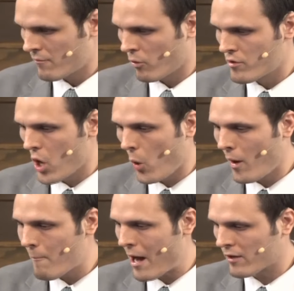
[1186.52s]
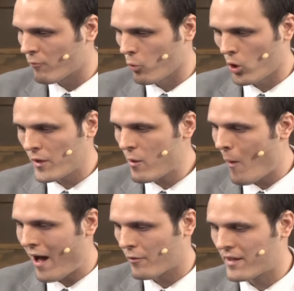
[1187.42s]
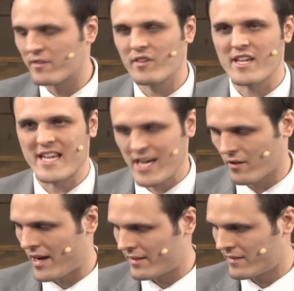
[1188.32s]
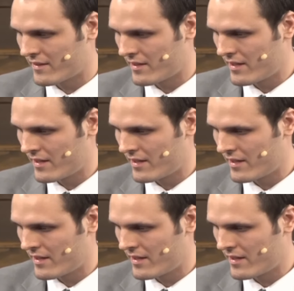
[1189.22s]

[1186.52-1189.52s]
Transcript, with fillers: For no amount of worldly wealth can secure it.